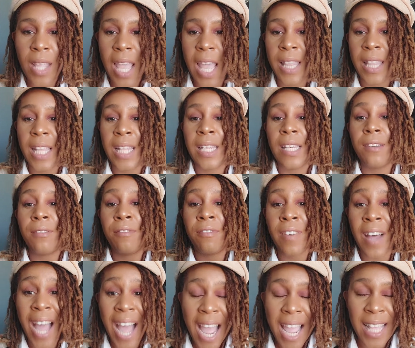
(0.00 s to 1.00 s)
And then
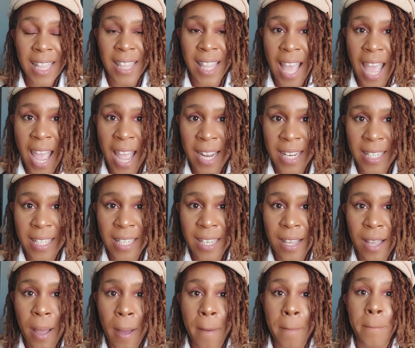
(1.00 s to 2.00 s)
divide that
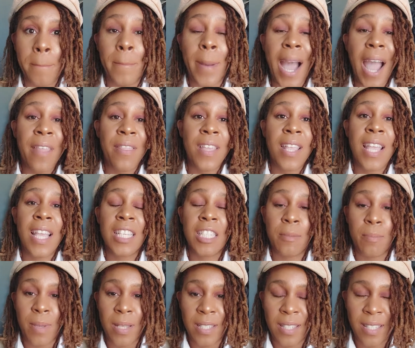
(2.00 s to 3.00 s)
by the
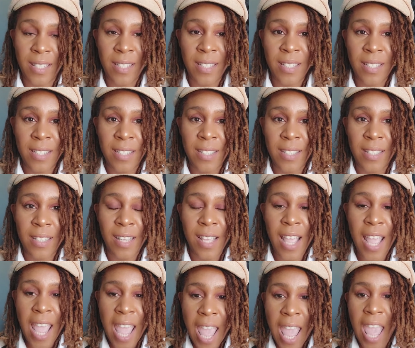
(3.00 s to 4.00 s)
expenses,
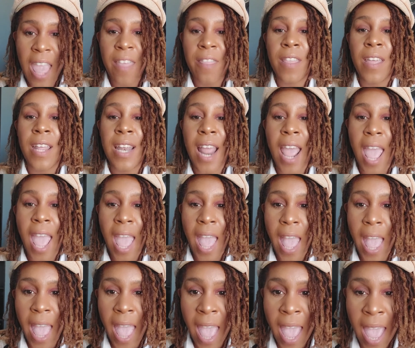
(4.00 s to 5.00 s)
and then
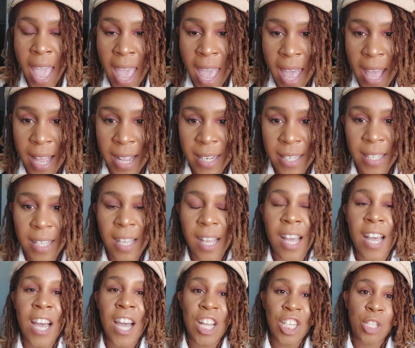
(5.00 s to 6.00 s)
add
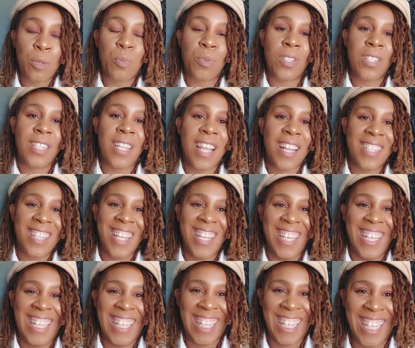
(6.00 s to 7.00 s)

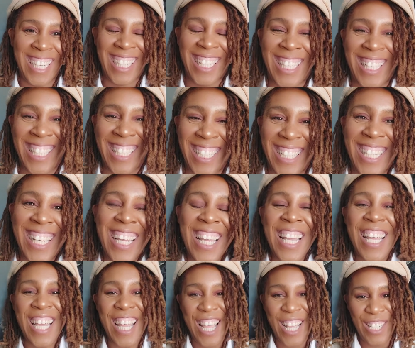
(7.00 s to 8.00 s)
100%.